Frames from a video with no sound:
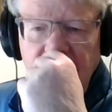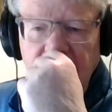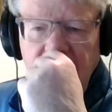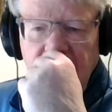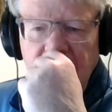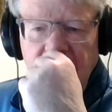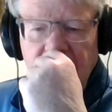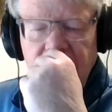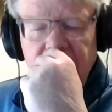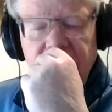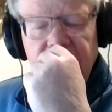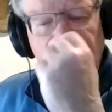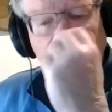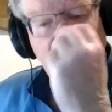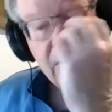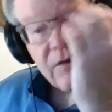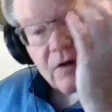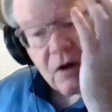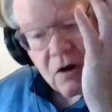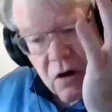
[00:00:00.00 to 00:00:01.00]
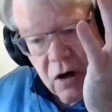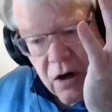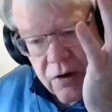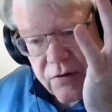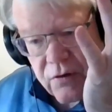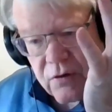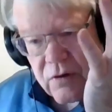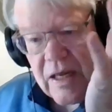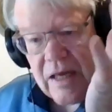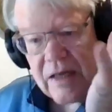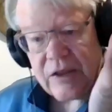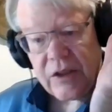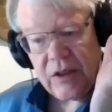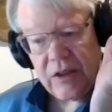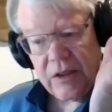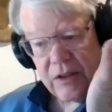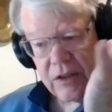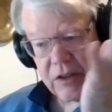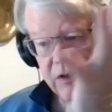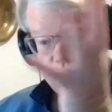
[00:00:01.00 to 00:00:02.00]
And there are other
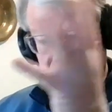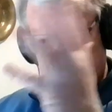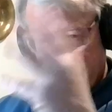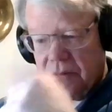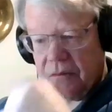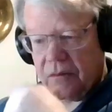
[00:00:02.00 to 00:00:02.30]
lessons,